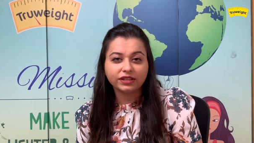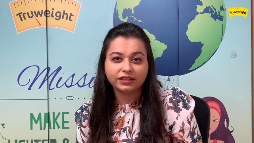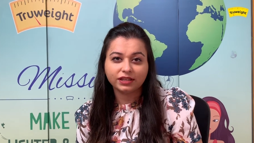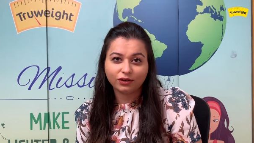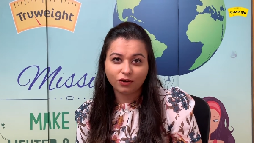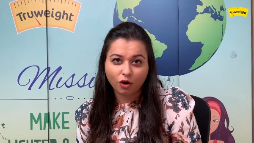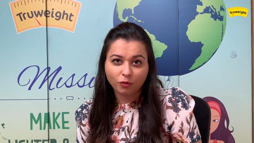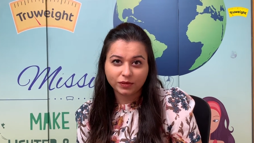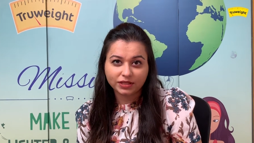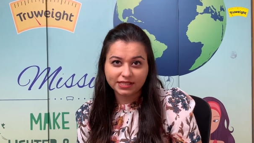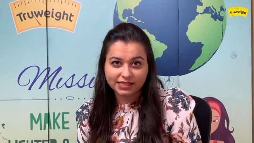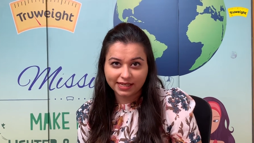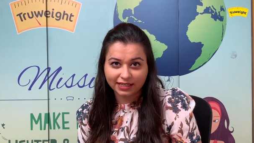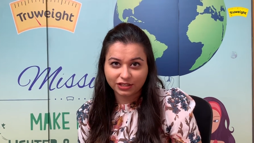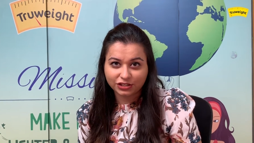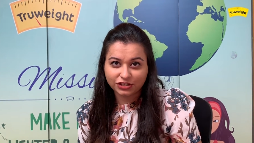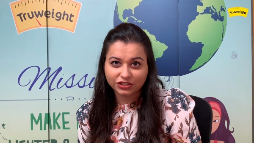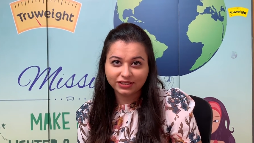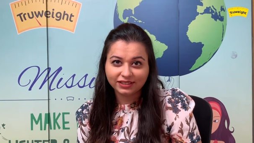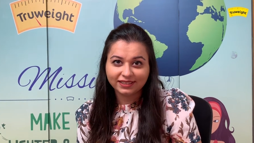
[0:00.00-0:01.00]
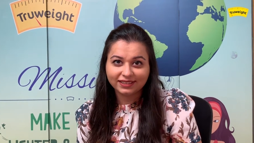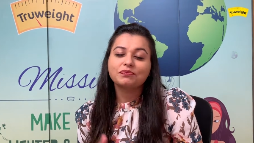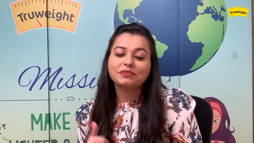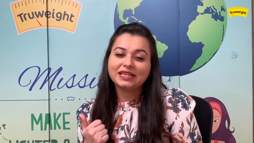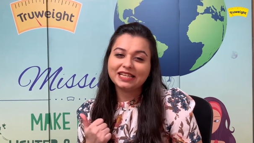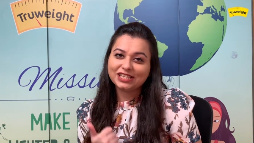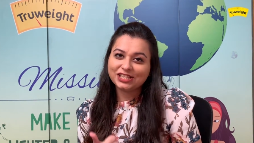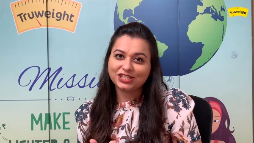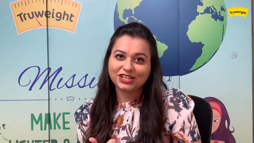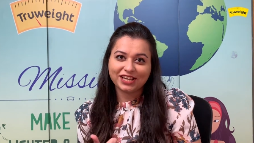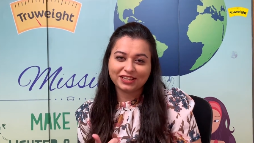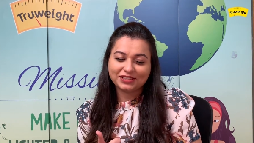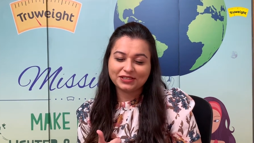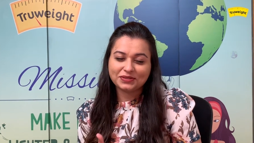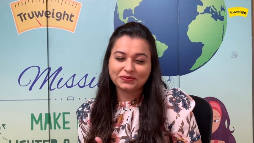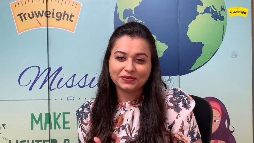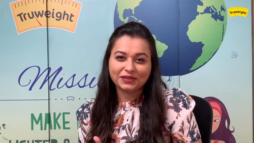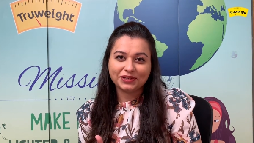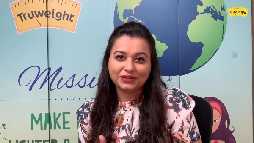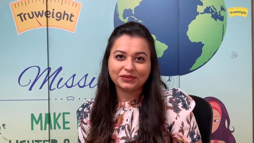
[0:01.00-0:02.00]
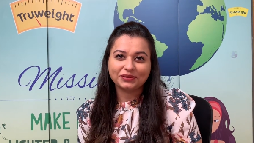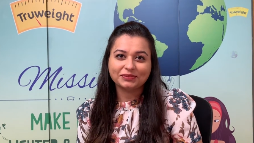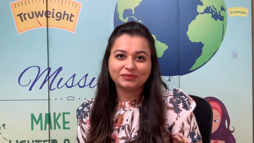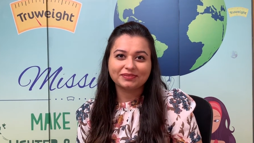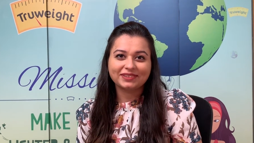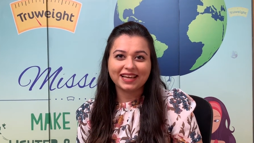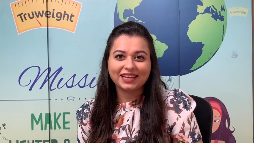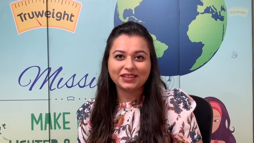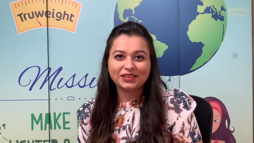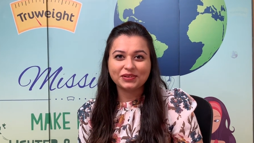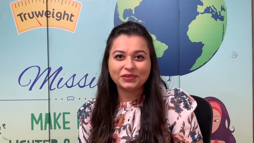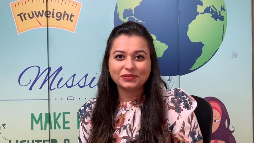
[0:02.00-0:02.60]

in the comment section. Please share this video. Thank